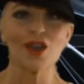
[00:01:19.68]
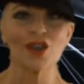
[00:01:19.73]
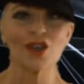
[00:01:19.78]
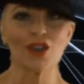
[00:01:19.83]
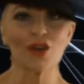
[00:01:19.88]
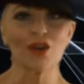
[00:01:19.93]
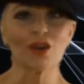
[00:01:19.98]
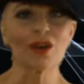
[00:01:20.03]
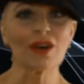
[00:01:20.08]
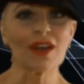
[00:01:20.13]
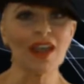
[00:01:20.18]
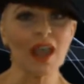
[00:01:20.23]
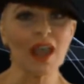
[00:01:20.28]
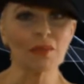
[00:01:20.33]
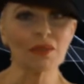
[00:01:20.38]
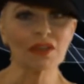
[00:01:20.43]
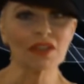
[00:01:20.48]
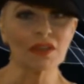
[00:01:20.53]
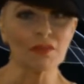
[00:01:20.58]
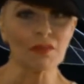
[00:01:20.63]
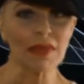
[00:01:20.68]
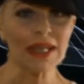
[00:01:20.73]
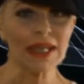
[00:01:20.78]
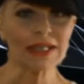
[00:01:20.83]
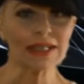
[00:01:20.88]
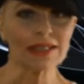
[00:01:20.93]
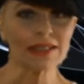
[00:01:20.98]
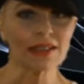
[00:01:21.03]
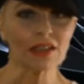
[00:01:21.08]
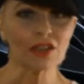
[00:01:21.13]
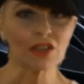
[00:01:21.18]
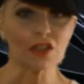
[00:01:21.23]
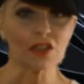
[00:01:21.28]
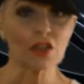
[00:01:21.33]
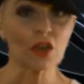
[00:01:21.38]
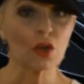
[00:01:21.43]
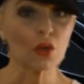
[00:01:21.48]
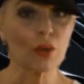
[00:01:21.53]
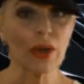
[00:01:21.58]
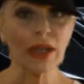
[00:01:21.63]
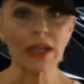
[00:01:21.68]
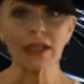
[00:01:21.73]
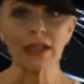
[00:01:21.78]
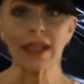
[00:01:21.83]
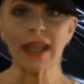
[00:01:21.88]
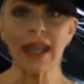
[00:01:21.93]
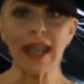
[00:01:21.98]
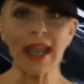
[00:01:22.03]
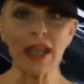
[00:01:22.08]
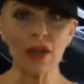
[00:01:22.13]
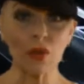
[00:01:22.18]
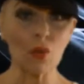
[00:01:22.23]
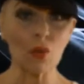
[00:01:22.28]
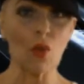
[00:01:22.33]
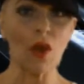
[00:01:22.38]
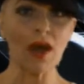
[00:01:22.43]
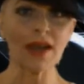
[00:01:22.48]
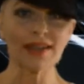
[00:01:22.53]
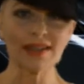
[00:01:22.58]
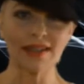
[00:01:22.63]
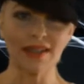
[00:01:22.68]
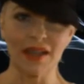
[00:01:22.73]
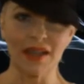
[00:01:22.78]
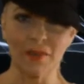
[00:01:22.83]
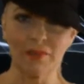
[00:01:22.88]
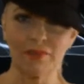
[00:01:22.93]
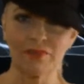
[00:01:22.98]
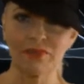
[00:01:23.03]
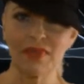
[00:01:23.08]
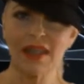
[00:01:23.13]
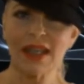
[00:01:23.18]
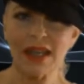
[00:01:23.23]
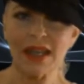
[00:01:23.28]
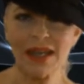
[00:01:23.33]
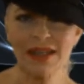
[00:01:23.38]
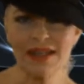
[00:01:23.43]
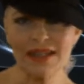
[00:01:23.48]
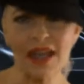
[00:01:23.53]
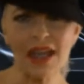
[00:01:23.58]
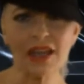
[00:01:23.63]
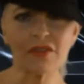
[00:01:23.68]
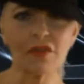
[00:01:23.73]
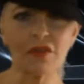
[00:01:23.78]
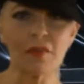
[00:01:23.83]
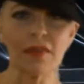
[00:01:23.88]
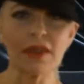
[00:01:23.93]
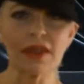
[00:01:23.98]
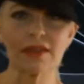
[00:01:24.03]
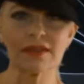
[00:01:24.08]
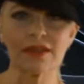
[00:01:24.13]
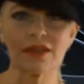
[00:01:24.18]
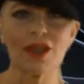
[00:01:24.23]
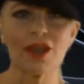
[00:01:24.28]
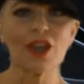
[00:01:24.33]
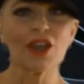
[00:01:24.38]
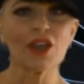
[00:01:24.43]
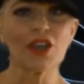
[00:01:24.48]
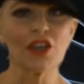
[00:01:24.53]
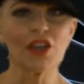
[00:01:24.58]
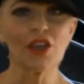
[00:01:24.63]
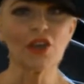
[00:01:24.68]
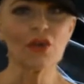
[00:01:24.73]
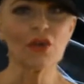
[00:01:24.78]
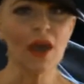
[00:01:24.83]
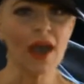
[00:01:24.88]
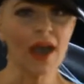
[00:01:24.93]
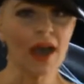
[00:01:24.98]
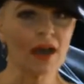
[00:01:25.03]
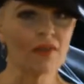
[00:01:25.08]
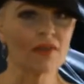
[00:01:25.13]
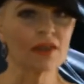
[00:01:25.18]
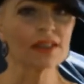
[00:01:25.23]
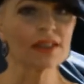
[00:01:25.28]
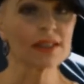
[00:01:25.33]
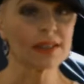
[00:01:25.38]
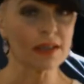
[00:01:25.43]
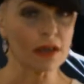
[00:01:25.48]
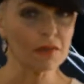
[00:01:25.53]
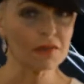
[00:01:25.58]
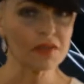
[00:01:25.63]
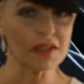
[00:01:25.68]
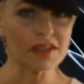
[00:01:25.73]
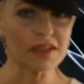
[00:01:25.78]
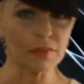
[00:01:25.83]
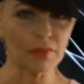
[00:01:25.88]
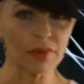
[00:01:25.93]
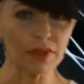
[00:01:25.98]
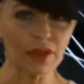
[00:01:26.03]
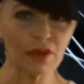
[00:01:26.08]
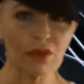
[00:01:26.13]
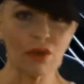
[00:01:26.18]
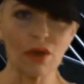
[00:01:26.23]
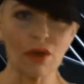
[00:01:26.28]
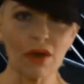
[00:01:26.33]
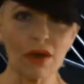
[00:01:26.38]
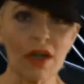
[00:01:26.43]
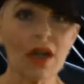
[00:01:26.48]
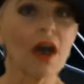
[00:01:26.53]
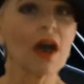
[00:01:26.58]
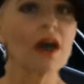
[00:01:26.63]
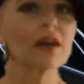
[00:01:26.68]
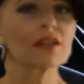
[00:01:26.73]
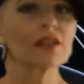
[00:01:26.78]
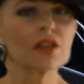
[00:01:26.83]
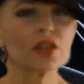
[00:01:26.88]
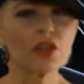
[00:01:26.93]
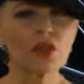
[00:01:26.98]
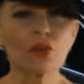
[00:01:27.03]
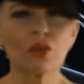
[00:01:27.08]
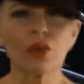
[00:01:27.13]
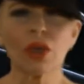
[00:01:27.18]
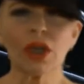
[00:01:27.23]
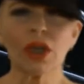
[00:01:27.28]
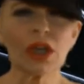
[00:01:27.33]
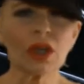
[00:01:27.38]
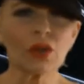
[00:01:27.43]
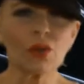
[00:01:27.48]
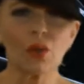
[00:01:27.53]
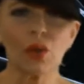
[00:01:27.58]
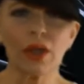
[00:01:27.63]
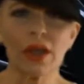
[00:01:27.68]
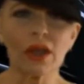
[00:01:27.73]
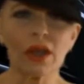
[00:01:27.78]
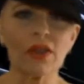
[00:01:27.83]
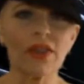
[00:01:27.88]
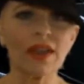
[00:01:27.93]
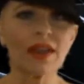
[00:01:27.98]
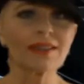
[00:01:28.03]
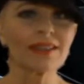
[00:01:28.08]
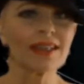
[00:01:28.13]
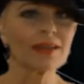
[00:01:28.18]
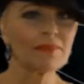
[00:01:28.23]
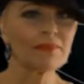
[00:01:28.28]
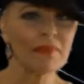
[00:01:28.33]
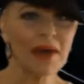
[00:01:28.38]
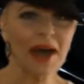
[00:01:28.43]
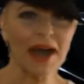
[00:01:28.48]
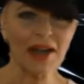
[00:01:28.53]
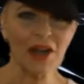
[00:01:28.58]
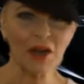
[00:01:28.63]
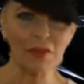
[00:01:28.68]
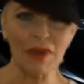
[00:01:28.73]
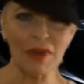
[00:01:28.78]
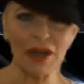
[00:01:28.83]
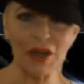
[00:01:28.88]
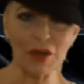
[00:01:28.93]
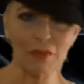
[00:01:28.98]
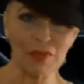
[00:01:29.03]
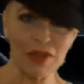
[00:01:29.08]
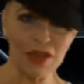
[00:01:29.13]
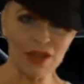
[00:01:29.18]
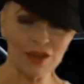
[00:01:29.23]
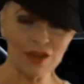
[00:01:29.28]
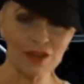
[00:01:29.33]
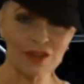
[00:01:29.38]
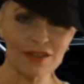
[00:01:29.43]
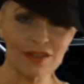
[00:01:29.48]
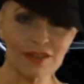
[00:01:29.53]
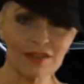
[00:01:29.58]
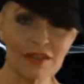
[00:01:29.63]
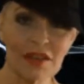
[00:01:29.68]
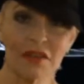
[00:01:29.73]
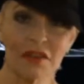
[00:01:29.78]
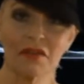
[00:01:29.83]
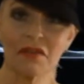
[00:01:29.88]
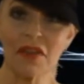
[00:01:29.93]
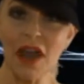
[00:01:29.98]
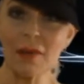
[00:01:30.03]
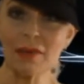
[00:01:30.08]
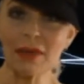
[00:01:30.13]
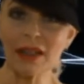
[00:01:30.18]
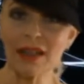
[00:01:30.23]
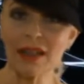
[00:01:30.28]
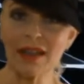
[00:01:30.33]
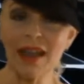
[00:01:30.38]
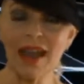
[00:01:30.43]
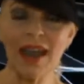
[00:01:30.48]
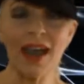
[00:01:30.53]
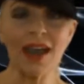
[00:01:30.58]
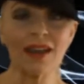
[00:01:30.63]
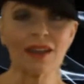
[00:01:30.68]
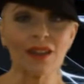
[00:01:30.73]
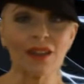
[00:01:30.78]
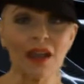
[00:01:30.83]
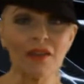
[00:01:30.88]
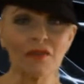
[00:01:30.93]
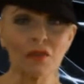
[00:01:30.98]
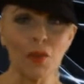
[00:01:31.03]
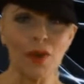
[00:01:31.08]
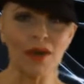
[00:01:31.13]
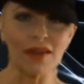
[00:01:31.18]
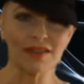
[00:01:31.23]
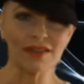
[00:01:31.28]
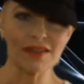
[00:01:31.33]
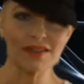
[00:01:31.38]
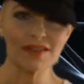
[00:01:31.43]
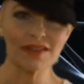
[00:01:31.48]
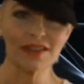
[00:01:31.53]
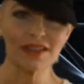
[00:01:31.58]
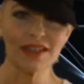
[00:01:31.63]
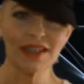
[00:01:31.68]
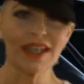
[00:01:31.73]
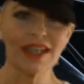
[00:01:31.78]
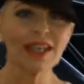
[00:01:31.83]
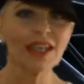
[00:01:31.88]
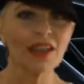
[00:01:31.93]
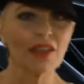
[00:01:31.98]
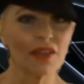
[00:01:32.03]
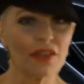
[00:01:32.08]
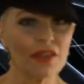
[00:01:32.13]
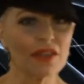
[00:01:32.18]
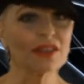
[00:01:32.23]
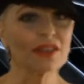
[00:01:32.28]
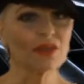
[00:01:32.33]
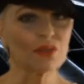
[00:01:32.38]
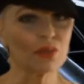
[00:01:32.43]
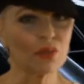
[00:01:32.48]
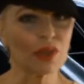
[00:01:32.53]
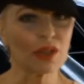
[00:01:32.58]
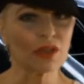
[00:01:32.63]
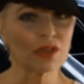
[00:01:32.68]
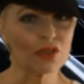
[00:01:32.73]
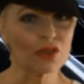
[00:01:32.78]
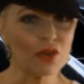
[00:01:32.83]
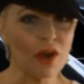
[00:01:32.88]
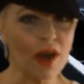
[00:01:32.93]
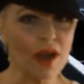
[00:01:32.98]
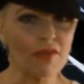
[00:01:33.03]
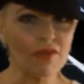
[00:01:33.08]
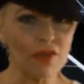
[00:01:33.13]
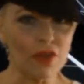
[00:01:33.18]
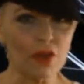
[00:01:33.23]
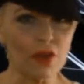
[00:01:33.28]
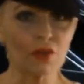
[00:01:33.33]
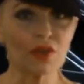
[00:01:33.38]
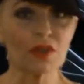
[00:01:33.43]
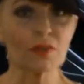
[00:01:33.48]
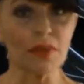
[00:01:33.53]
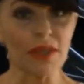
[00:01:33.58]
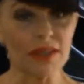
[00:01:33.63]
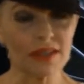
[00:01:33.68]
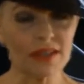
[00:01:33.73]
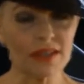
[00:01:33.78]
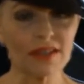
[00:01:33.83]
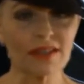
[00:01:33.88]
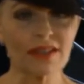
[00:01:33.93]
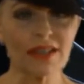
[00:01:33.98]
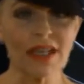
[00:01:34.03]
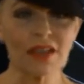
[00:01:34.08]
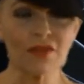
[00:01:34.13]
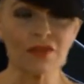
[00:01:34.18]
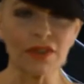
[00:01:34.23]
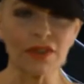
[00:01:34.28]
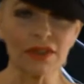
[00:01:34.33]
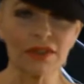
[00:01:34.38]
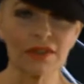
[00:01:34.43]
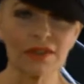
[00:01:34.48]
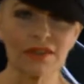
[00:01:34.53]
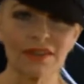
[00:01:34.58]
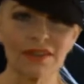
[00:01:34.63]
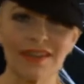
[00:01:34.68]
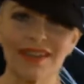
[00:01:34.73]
You're able to make decisions quickly and wisely. Aside from this, you have self-discipline or a strong will that is admired by your peers, family, and loved ones. This will drive you to be successful.